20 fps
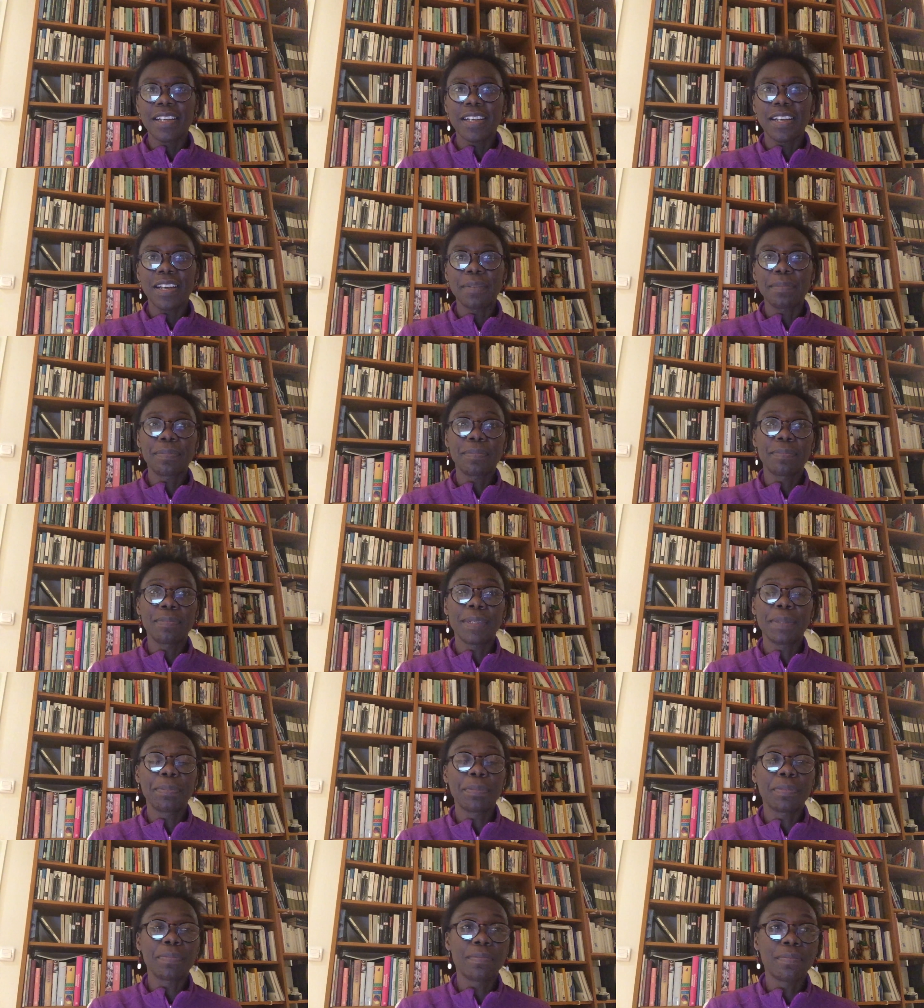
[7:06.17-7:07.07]

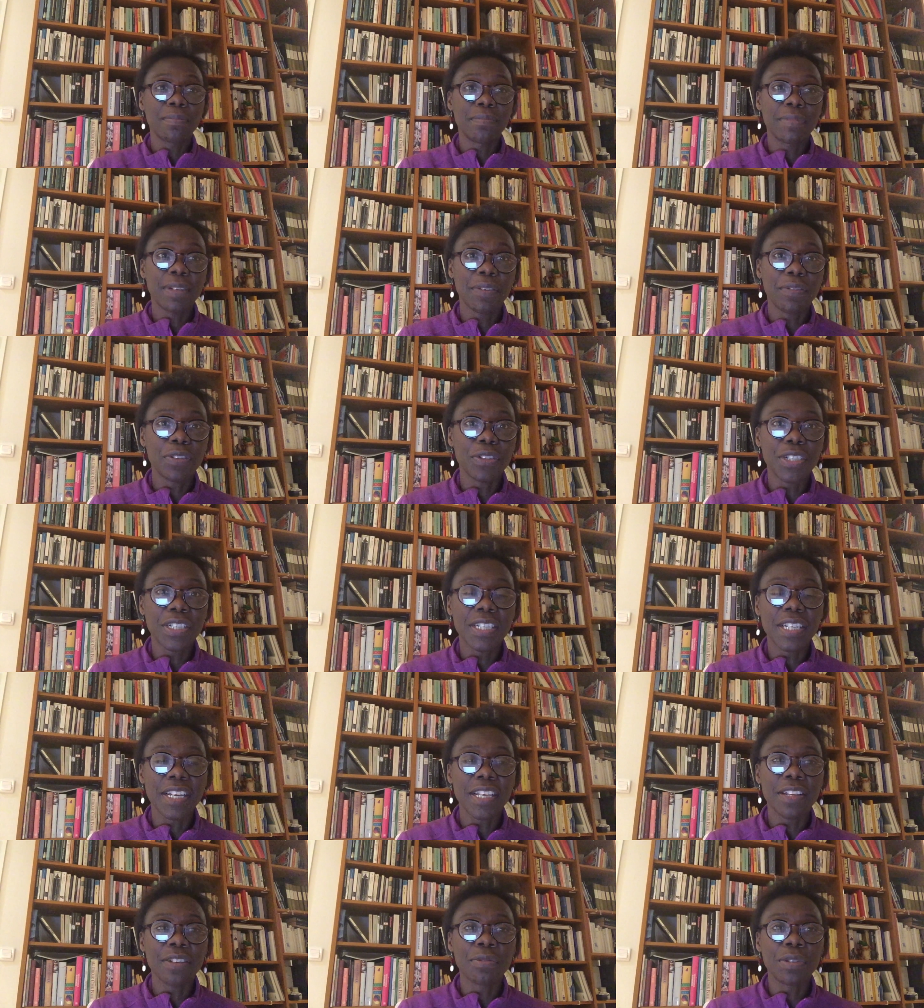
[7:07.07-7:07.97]
I've got to
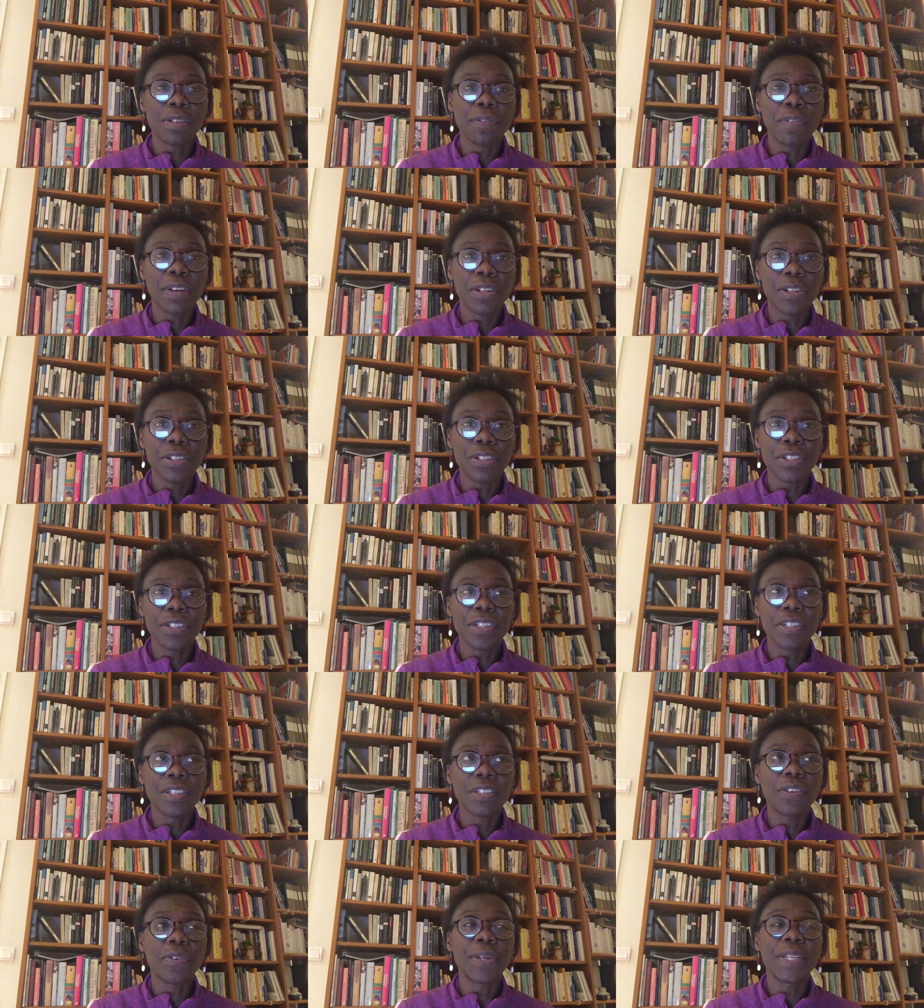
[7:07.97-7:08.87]
say that it was a very good,
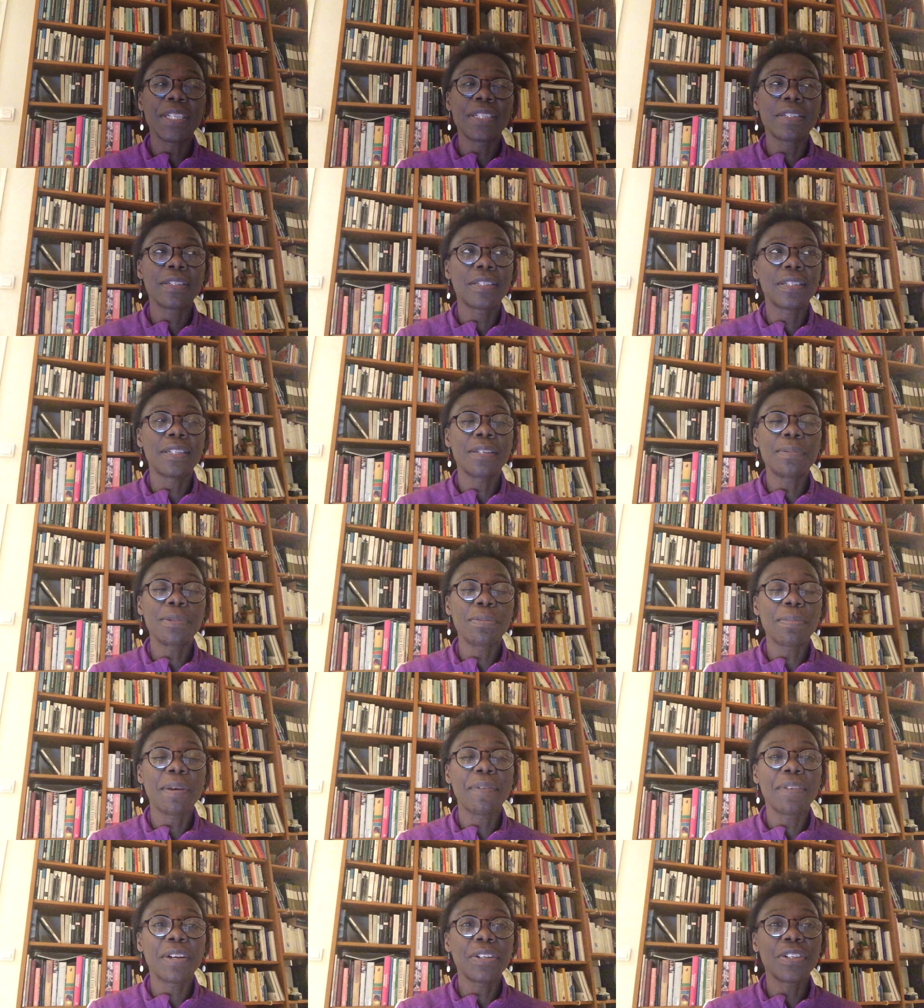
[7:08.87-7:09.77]
or it seems to be
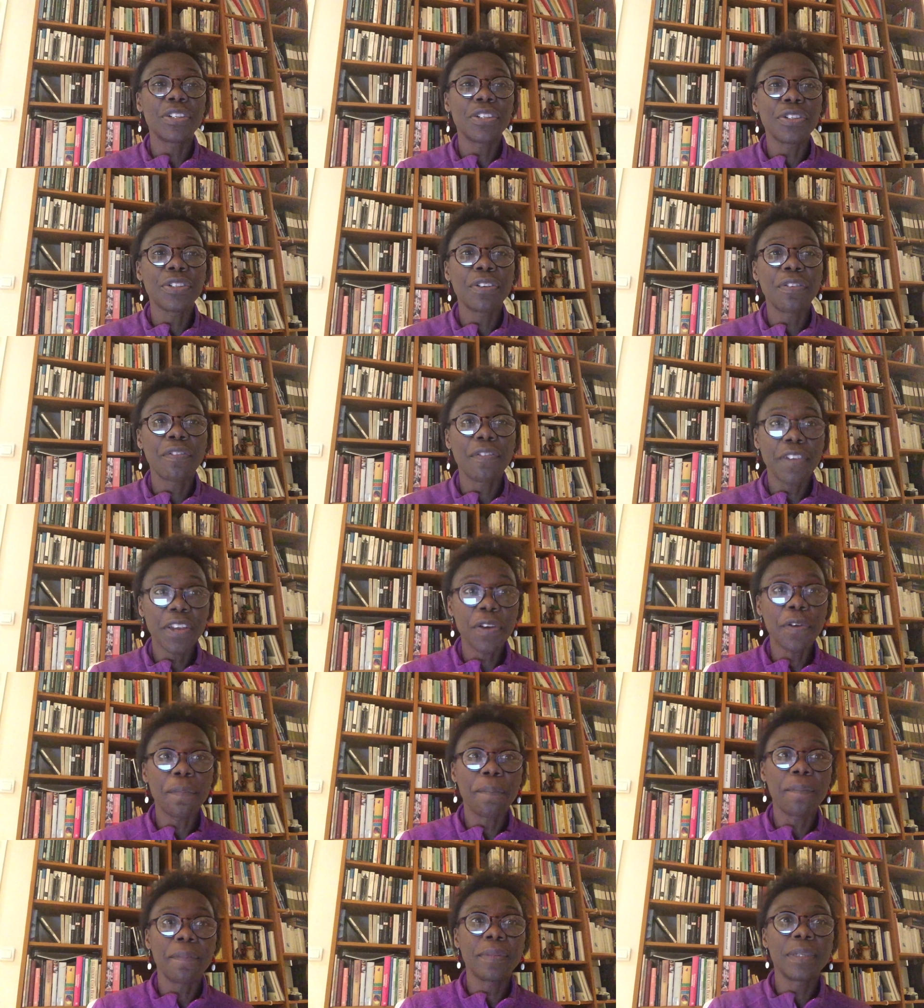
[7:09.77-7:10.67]
a very good
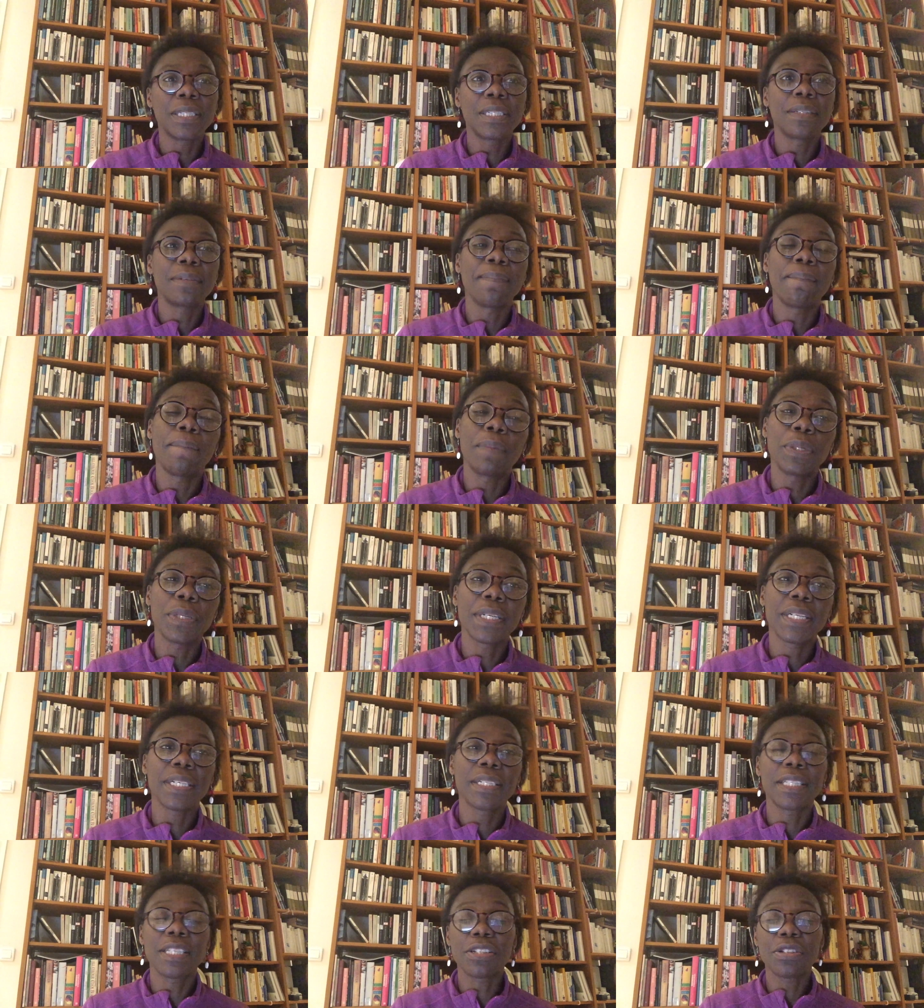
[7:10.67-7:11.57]
film book.
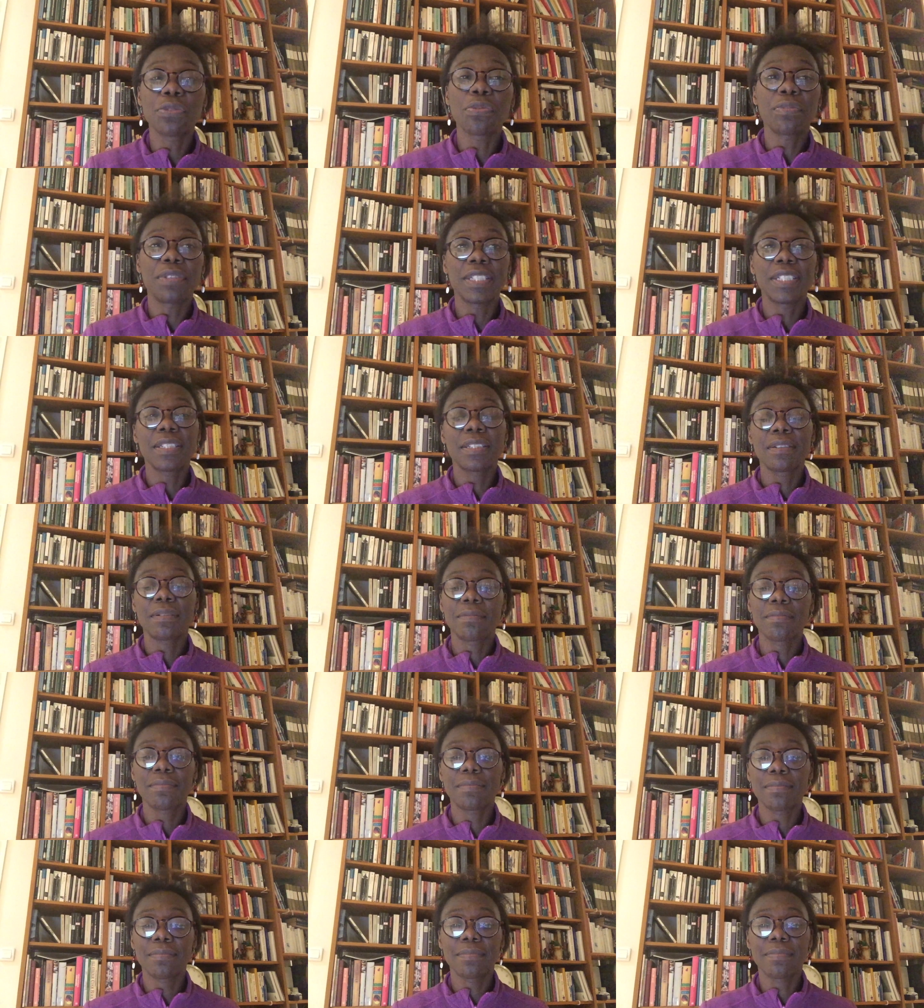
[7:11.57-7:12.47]
The story is
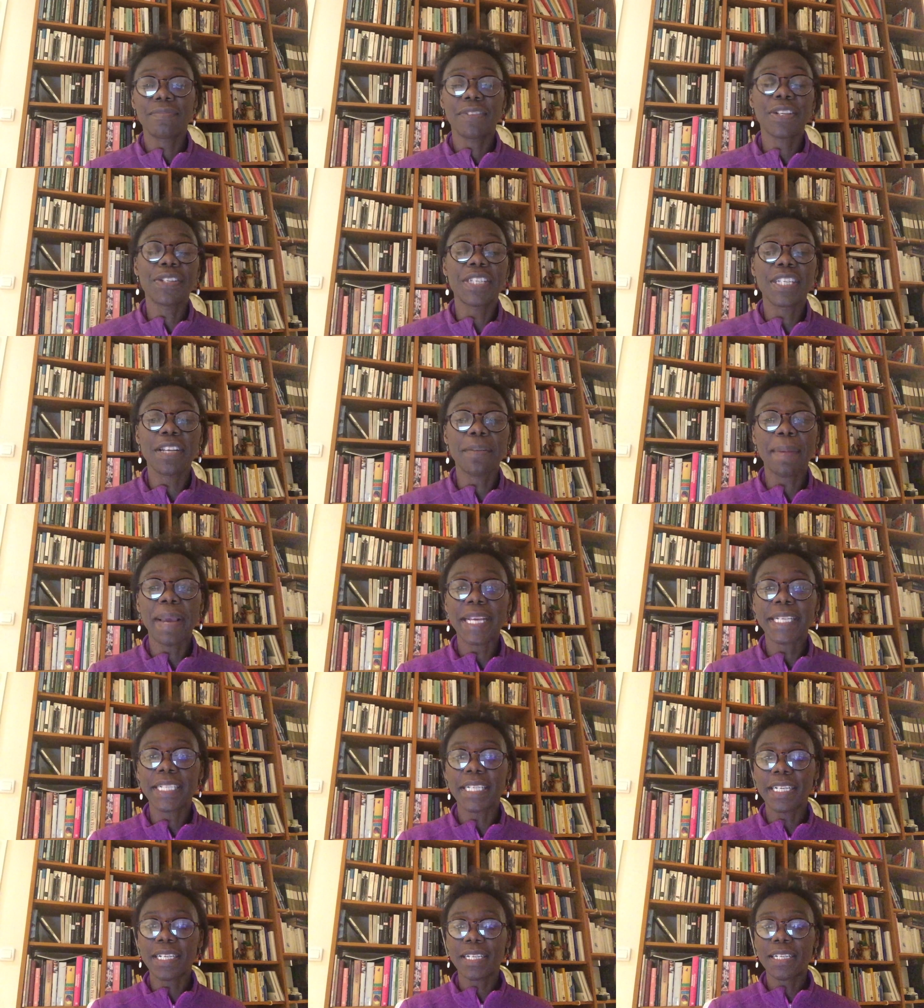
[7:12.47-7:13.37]
very
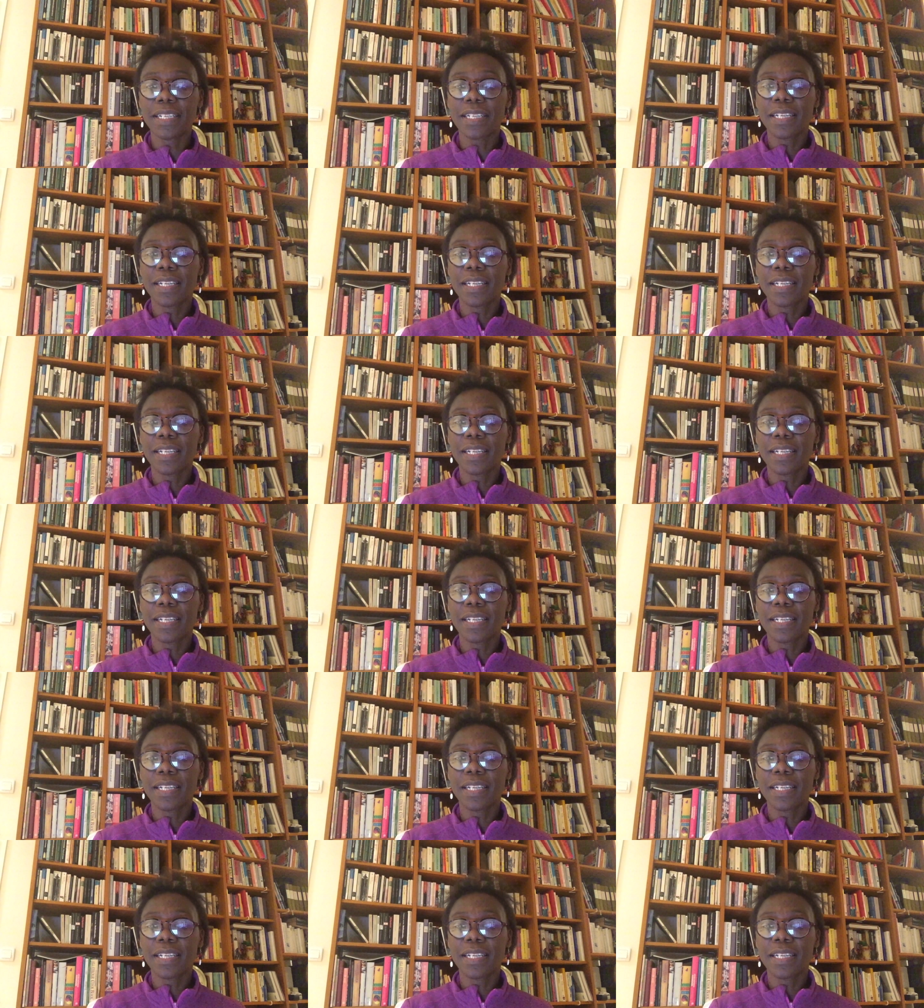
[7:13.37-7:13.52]
cinematic.